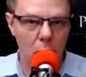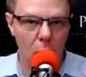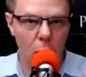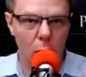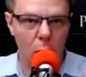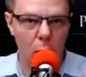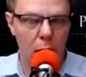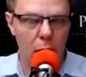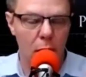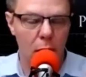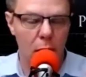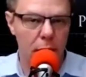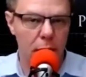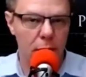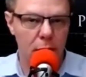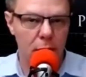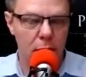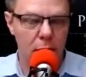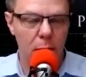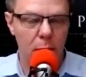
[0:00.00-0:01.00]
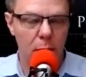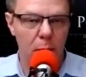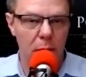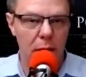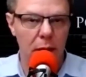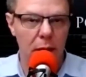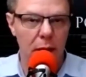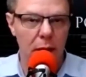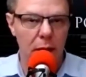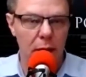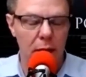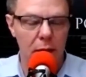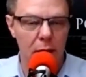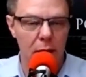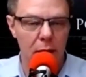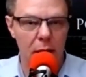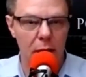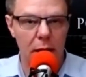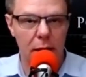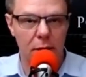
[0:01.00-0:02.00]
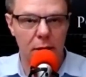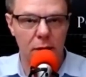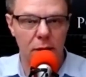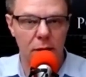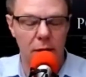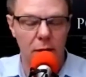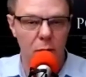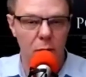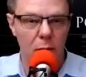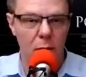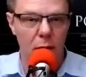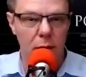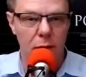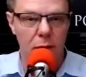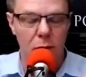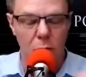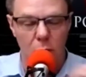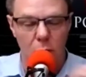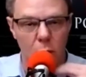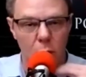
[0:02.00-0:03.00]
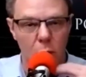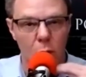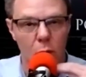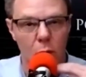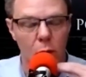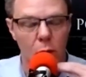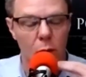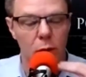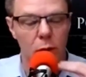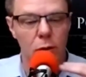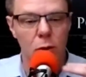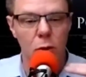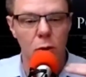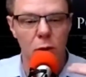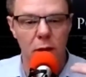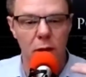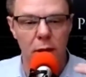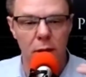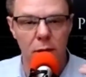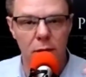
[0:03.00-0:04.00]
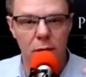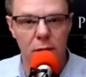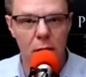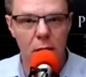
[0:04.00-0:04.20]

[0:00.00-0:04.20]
where it's going to be in the next 6 months or 2 years.